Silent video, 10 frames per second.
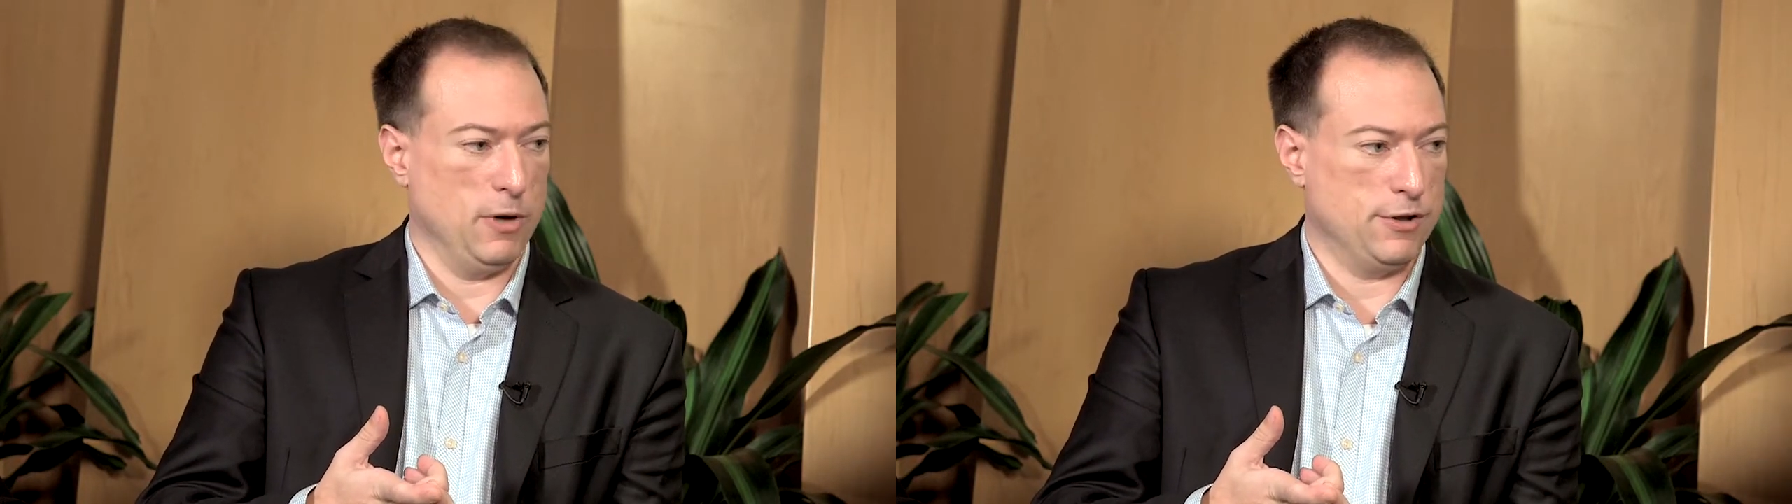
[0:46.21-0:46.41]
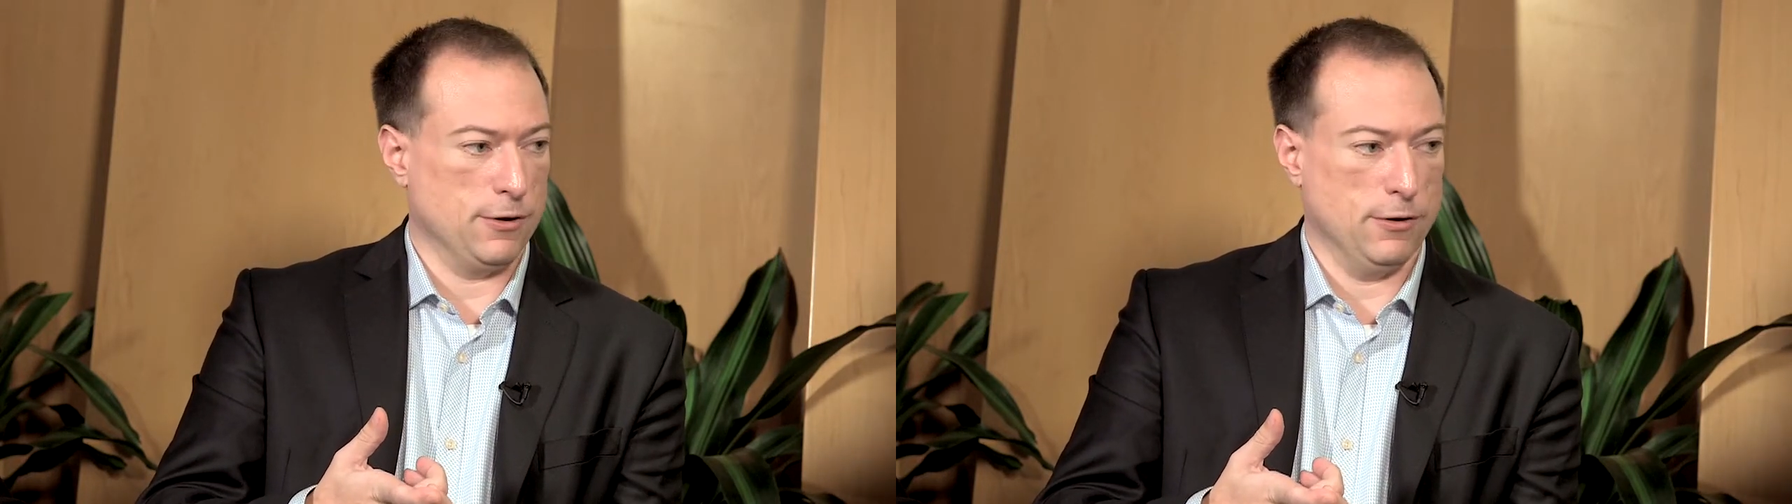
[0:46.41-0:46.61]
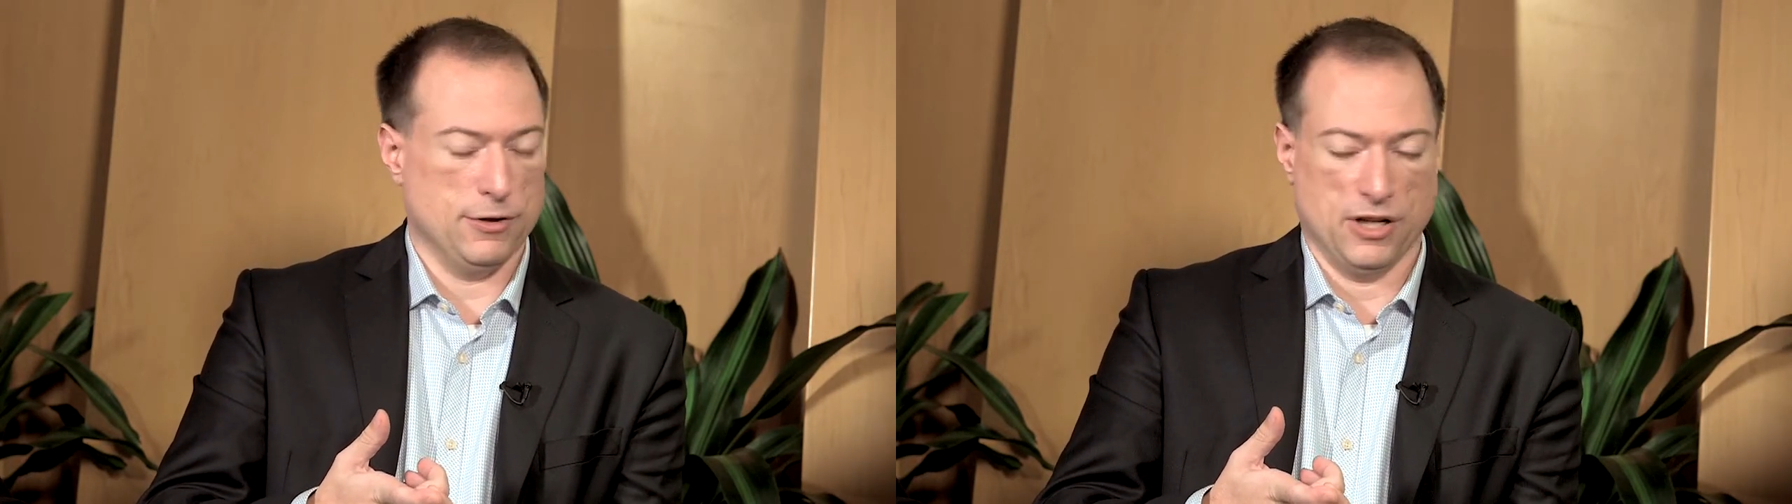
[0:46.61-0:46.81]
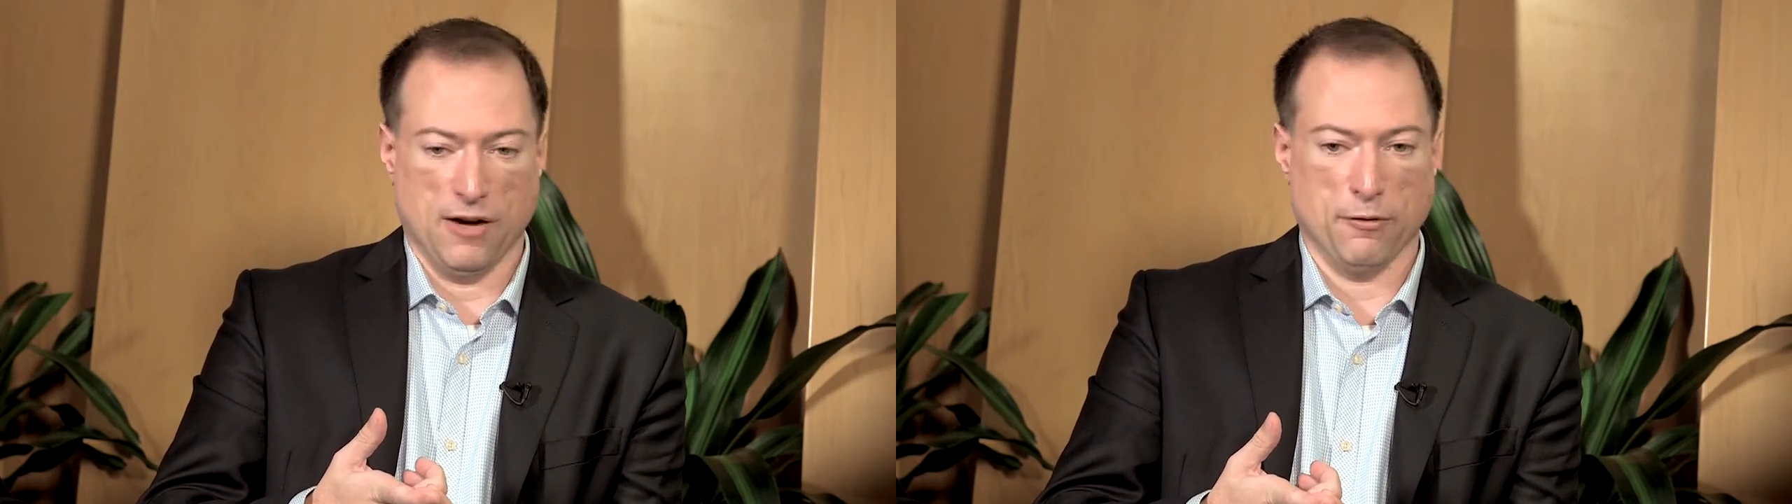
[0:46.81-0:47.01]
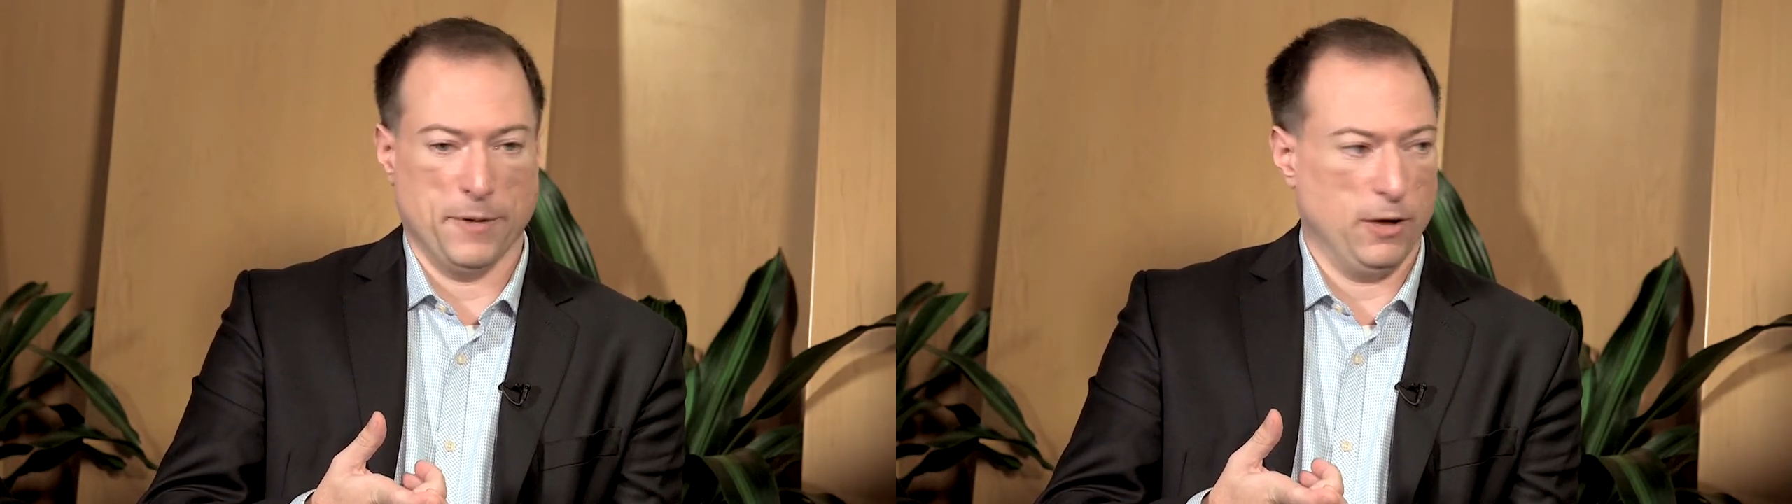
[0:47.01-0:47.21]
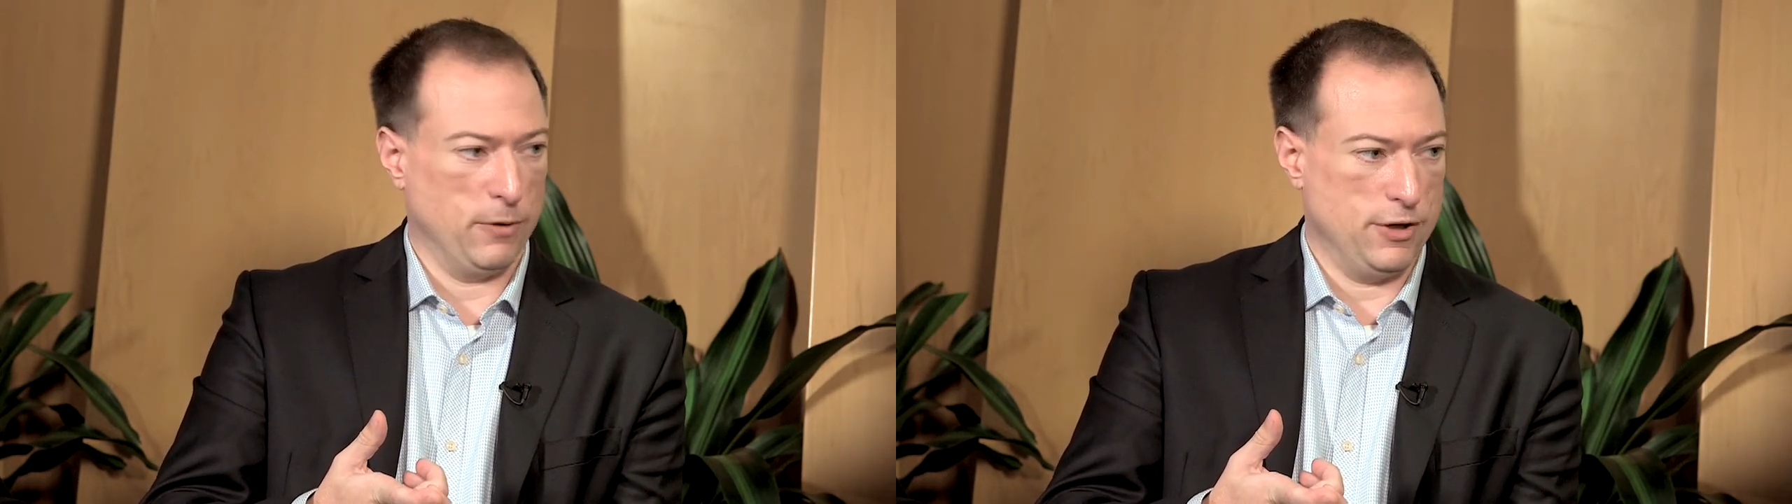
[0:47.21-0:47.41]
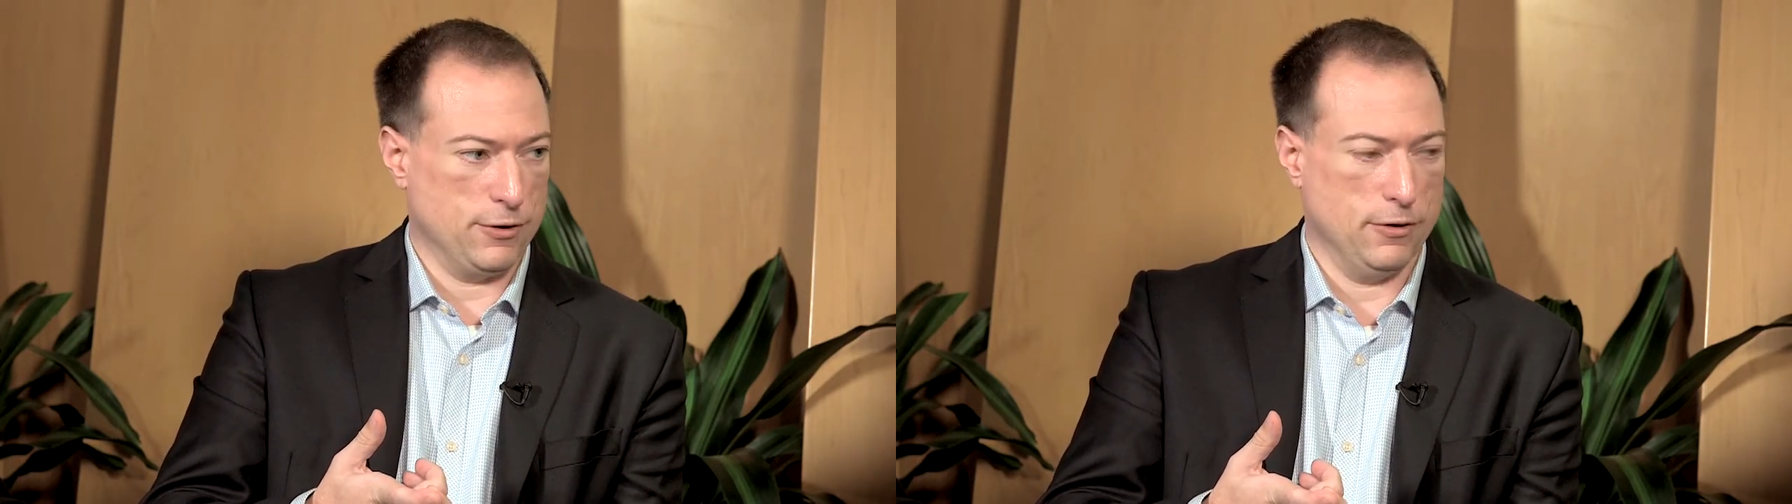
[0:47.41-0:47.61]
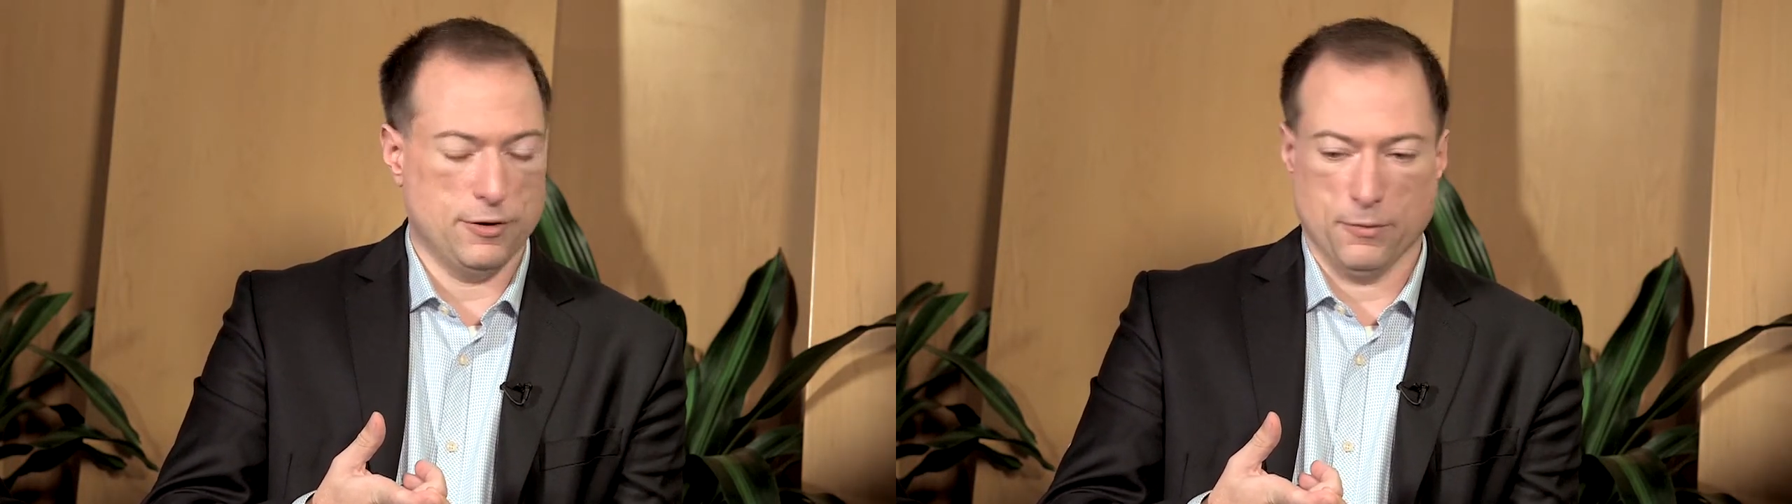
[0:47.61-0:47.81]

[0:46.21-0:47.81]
research and governmental research,